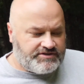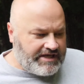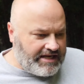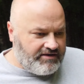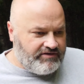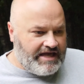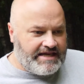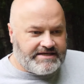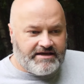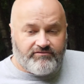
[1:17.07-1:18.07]
Just kind of give you an
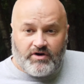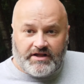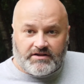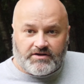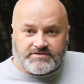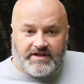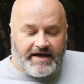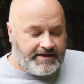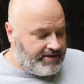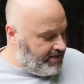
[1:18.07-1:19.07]
idea of what it looks like.